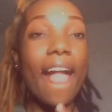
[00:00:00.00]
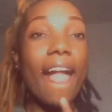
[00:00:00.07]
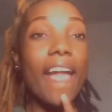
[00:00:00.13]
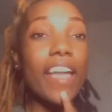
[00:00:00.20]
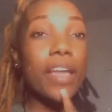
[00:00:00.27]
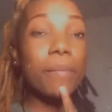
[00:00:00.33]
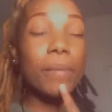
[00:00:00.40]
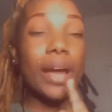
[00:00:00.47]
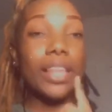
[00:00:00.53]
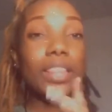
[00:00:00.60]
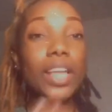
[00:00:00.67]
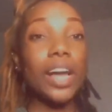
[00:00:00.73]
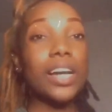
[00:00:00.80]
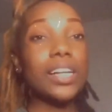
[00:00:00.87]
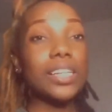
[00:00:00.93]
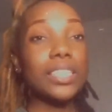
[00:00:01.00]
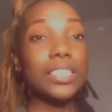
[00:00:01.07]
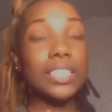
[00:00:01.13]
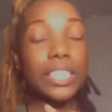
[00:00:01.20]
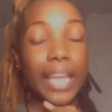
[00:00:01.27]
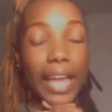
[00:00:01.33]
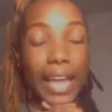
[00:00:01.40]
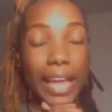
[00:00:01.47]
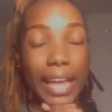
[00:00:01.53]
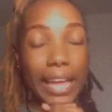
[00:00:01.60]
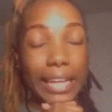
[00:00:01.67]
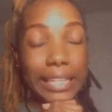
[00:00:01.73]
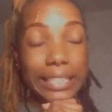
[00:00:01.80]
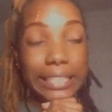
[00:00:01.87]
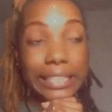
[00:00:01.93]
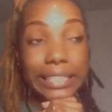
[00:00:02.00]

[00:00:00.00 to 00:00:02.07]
in my locks and